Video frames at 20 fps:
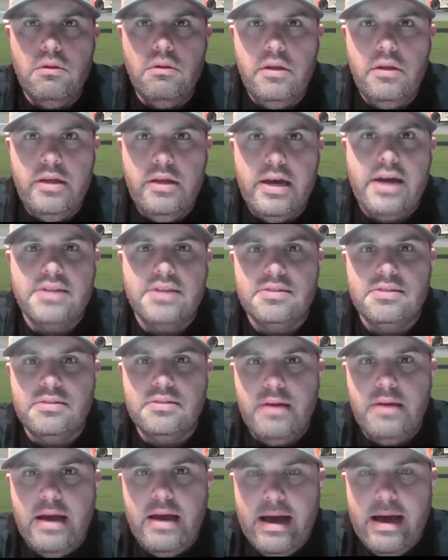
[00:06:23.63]

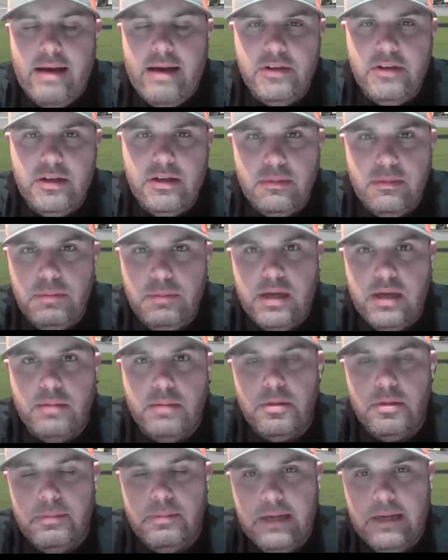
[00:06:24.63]
yes, having to be
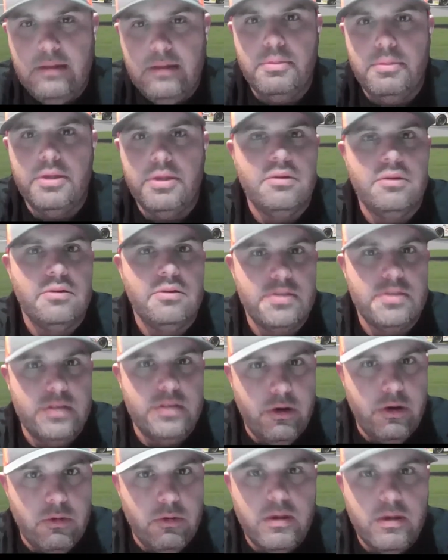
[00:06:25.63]
able to pay the bills
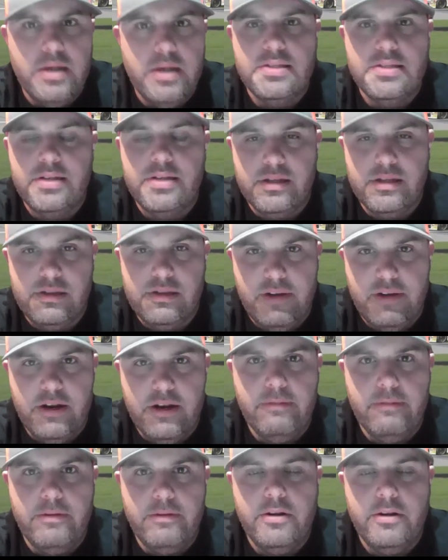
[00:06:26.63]
and go racing is
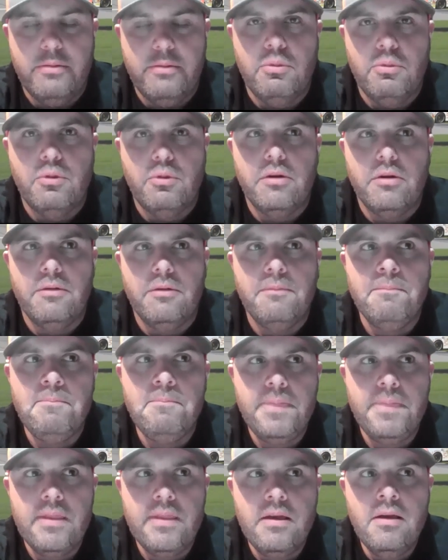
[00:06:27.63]
very, very important.
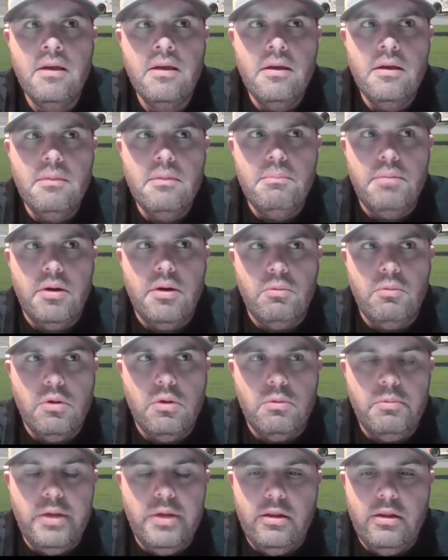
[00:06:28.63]
But
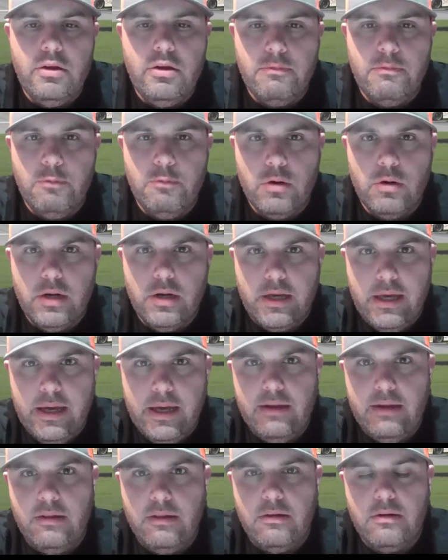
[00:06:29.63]
what we look for at
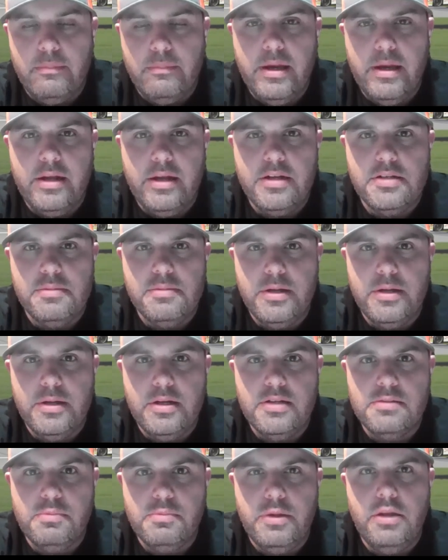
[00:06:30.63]
KLR management
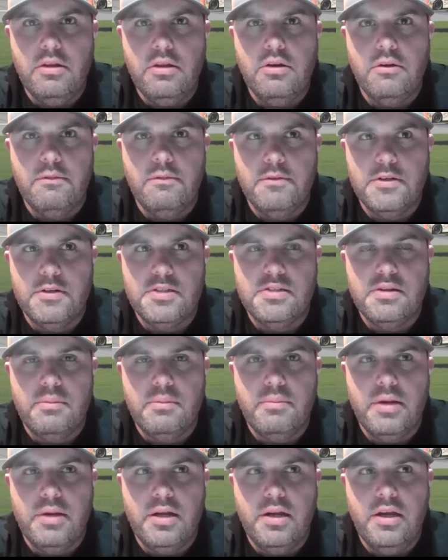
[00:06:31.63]
is we look for
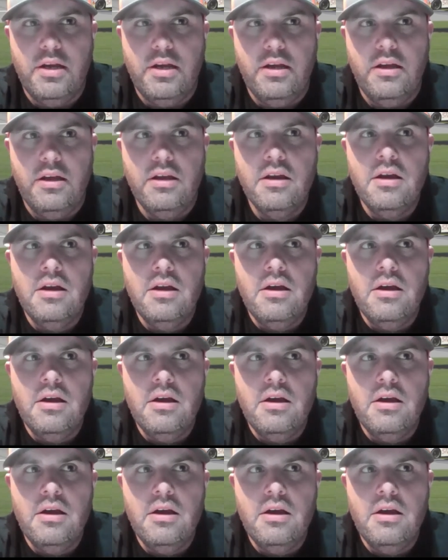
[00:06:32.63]
somebody,